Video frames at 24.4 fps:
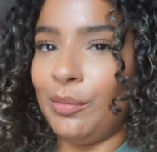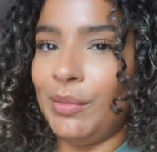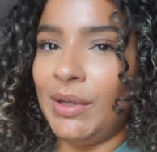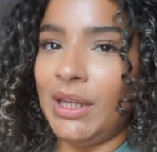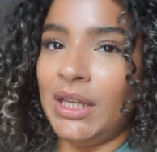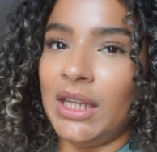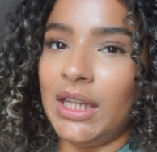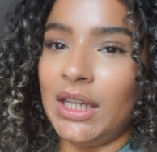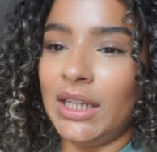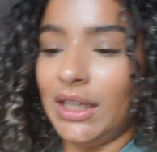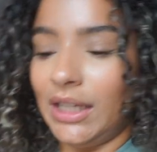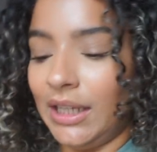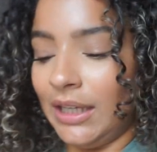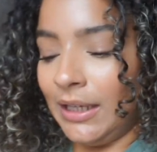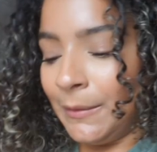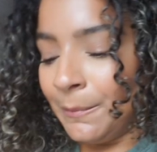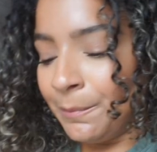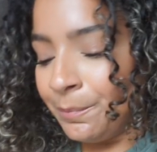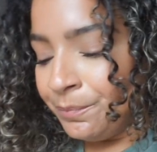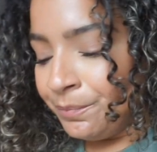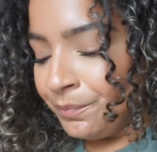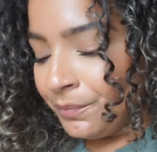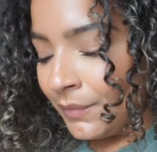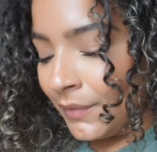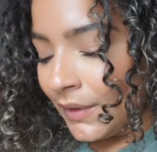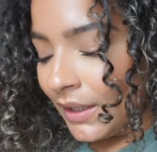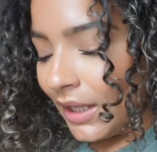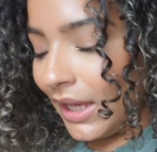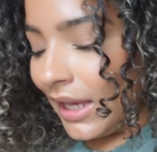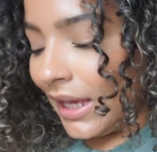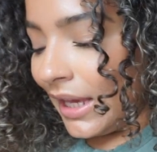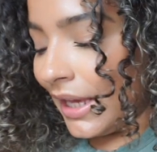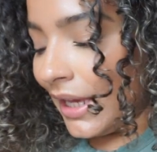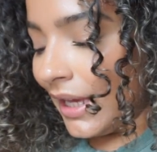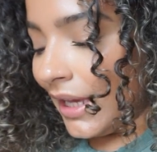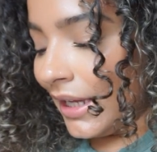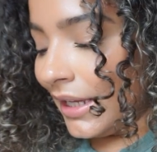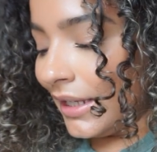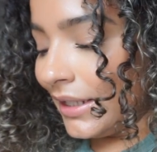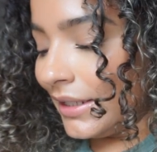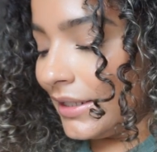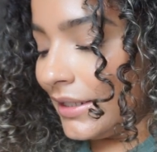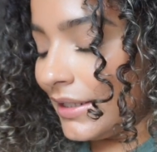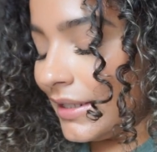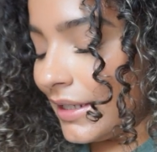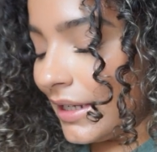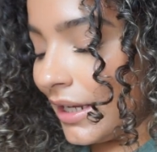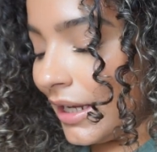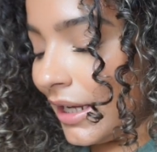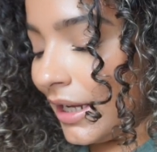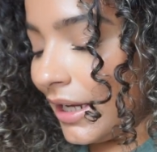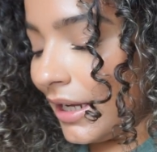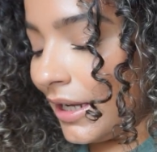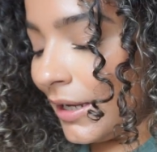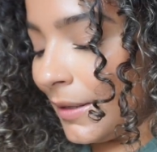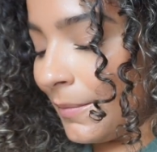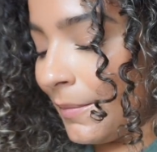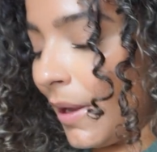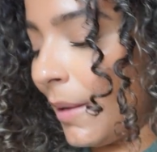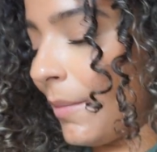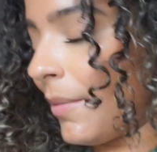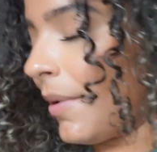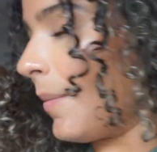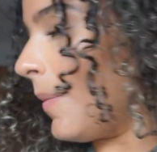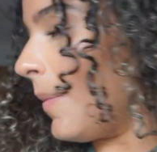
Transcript: meat in it. And I'm